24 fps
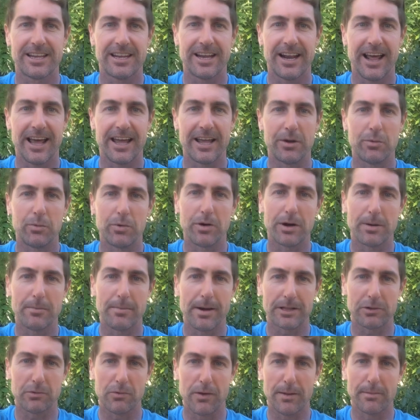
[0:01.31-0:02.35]
G'day, welcome
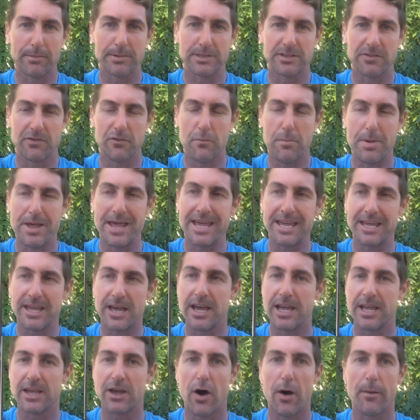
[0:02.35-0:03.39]
back to Ramblings of a Beer
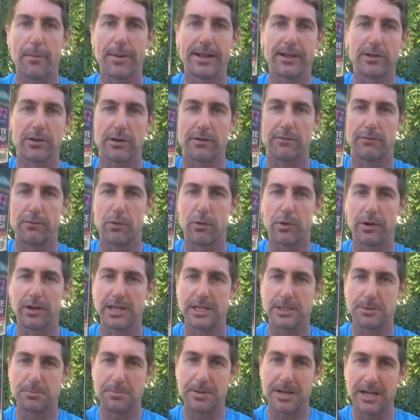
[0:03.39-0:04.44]
Geek. I've been looking forward to
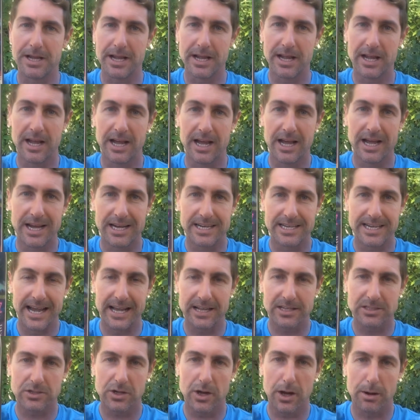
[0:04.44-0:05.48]
this beer,
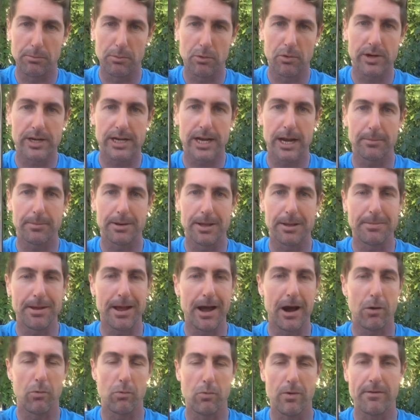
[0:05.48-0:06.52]
Townsite Brewing Company in
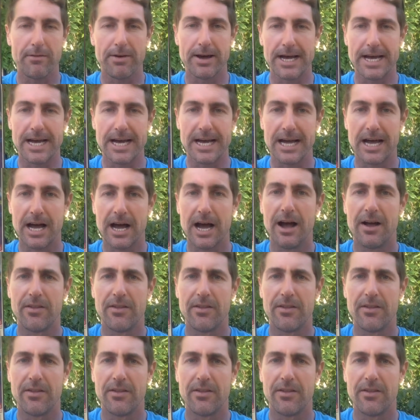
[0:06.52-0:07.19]
Power River.